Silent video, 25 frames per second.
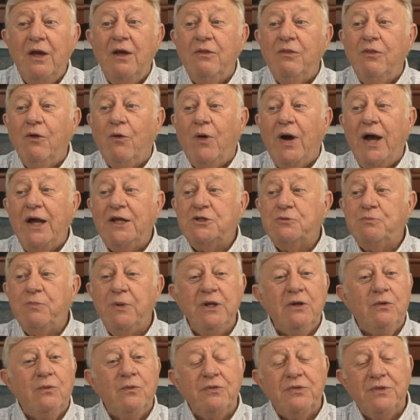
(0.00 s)
Though I
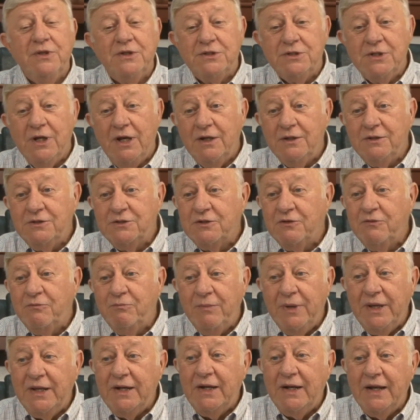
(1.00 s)
speak with the tongues of
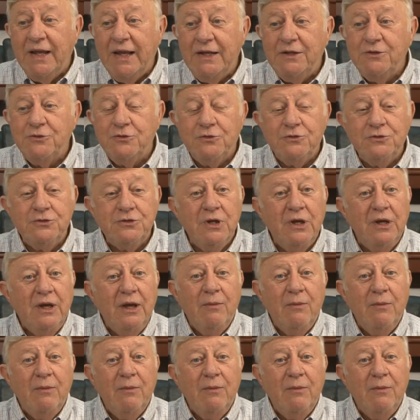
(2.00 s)
men and angels,